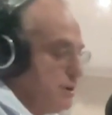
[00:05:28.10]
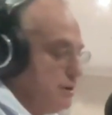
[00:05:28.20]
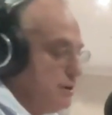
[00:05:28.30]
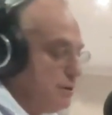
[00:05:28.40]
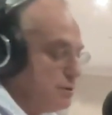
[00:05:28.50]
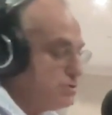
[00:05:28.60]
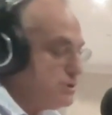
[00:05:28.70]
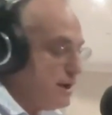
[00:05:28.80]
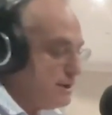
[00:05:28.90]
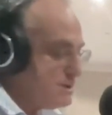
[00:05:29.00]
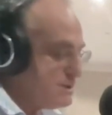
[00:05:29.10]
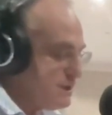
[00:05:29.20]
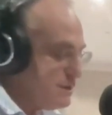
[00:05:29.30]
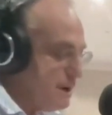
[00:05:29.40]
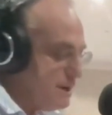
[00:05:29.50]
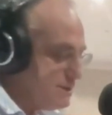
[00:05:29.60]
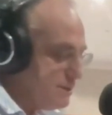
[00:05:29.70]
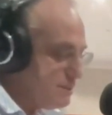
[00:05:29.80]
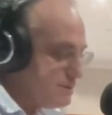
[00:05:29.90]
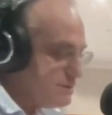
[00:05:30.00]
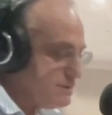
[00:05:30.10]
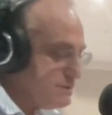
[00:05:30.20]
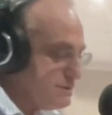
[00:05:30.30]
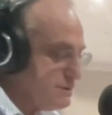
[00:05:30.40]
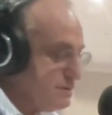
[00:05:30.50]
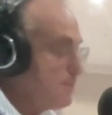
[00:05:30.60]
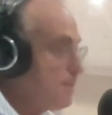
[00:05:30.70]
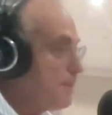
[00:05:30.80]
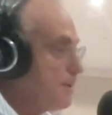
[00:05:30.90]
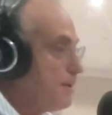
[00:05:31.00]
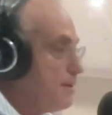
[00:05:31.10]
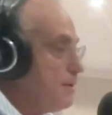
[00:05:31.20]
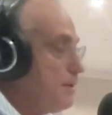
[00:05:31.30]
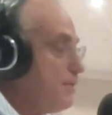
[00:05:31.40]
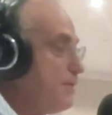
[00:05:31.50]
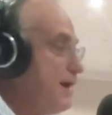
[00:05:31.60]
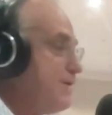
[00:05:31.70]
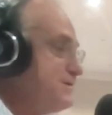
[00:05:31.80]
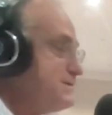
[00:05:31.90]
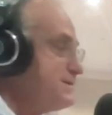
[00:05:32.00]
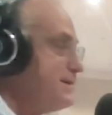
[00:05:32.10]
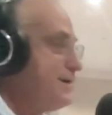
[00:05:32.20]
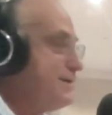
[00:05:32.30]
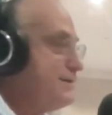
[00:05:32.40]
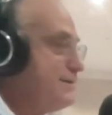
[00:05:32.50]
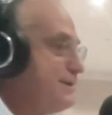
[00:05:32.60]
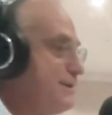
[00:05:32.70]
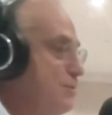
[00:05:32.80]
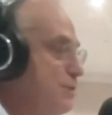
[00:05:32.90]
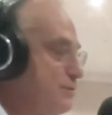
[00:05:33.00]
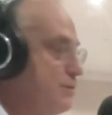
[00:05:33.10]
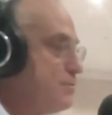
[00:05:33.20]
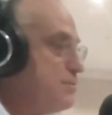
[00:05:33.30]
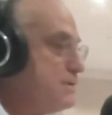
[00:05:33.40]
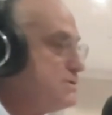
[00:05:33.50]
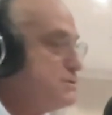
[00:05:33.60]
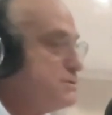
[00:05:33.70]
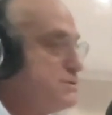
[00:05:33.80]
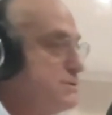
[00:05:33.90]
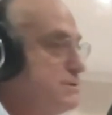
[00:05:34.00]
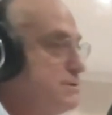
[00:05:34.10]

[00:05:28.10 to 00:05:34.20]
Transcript: are today, as I said, amazing businesses. On the other side, we've got mentors.